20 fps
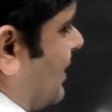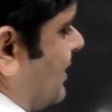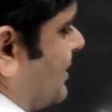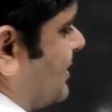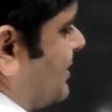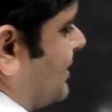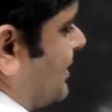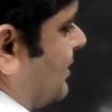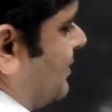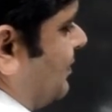
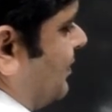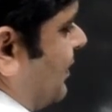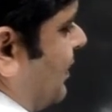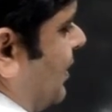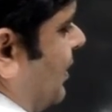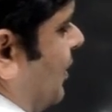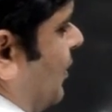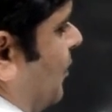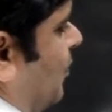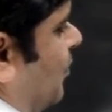answer.
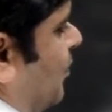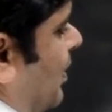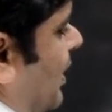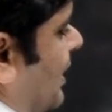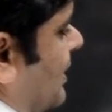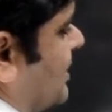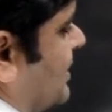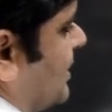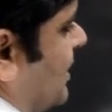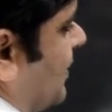
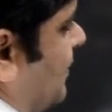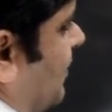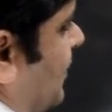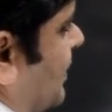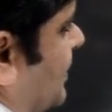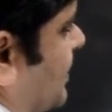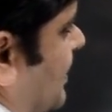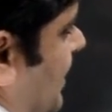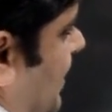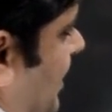Partial
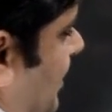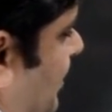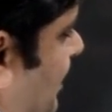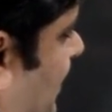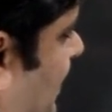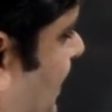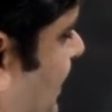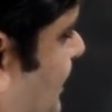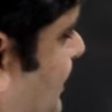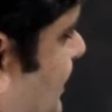functional
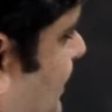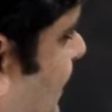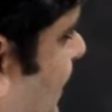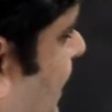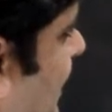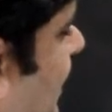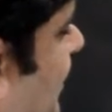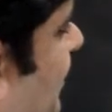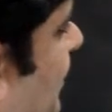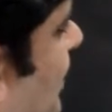dependency.
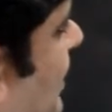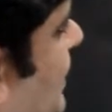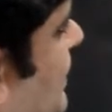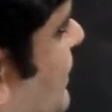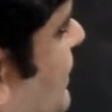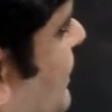Here we can